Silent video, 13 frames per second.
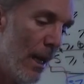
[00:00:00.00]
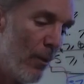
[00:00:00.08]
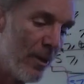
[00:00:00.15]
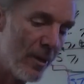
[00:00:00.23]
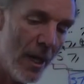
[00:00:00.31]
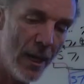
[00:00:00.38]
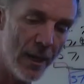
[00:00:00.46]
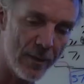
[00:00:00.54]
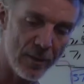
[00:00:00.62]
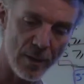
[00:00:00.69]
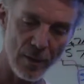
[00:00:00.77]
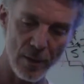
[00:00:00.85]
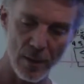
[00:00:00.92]
was not
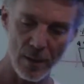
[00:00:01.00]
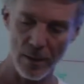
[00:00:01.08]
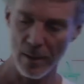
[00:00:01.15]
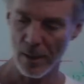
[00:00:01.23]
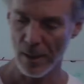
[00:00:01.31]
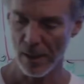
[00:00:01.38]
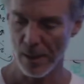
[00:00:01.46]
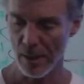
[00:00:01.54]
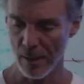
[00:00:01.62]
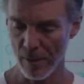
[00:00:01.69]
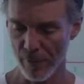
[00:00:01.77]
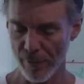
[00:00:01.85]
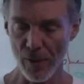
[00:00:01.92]

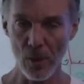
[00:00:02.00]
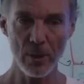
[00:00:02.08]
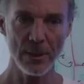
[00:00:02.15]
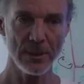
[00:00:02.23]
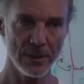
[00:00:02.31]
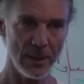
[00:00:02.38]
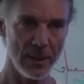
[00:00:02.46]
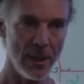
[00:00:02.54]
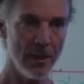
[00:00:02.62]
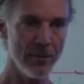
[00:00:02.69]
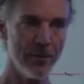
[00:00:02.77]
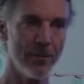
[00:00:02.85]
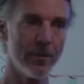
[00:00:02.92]
focused
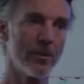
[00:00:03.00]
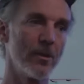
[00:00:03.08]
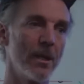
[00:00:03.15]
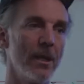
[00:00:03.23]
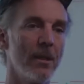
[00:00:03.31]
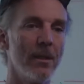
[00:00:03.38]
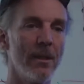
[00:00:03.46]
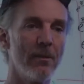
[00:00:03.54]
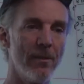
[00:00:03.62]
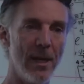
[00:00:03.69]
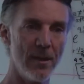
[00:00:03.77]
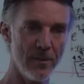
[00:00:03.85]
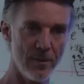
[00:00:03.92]
enough to get
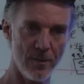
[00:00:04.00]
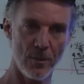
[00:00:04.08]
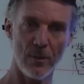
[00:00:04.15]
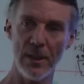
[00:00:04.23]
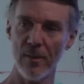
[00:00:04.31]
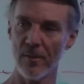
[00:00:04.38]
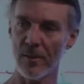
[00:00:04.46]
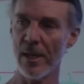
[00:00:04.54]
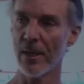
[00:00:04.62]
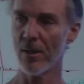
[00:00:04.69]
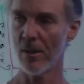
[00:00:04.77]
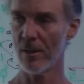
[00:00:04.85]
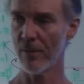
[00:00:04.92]
advanced degrees
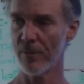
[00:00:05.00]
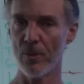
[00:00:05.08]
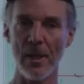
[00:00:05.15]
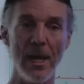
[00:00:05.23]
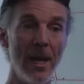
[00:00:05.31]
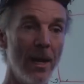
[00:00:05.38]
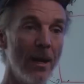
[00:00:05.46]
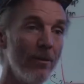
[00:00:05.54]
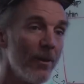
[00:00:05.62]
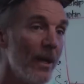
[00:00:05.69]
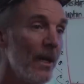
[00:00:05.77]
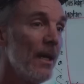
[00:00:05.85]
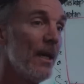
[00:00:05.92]
like all of you have.
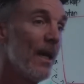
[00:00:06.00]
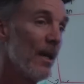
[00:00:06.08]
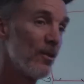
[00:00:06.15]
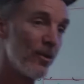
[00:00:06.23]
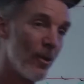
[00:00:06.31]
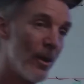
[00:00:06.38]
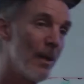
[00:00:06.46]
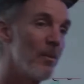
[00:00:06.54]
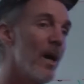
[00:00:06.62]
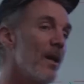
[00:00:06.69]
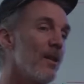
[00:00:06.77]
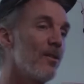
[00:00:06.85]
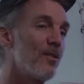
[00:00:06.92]
And so I'm
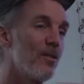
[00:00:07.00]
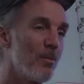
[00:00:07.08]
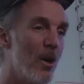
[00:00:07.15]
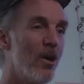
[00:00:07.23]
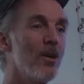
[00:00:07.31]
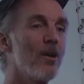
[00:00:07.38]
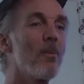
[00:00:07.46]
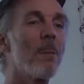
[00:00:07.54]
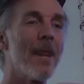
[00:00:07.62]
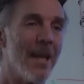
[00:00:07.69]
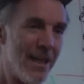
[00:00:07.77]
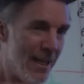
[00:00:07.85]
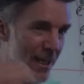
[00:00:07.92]
not as smart
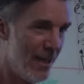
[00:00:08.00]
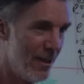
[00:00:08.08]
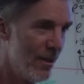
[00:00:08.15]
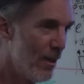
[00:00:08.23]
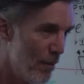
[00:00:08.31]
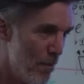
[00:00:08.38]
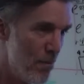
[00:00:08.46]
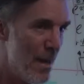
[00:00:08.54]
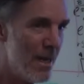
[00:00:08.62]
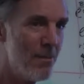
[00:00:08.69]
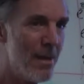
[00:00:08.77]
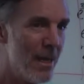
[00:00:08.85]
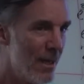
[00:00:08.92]
in
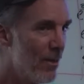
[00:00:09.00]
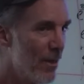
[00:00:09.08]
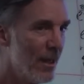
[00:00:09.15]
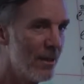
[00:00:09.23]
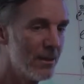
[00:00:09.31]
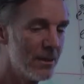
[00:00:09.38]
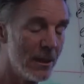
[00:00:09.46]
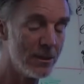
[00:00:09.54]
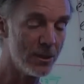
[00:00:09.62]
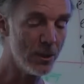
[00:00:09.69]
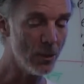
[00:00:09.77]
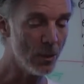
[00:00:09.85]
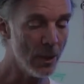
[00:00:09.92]
many, many things
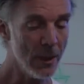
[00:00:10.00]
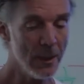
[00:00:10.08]
as you.